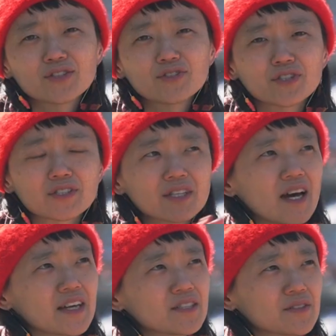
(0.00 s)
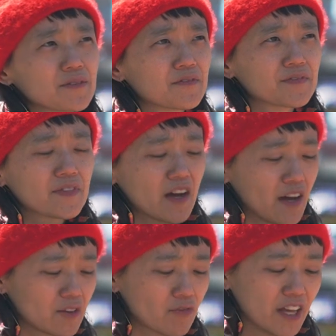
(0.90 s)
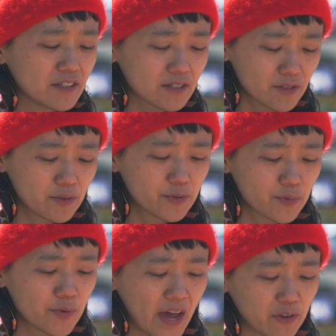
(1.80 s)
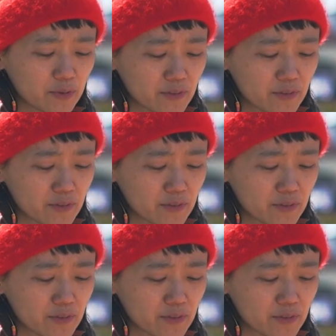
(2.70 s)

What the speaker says: just kind of runs throughout.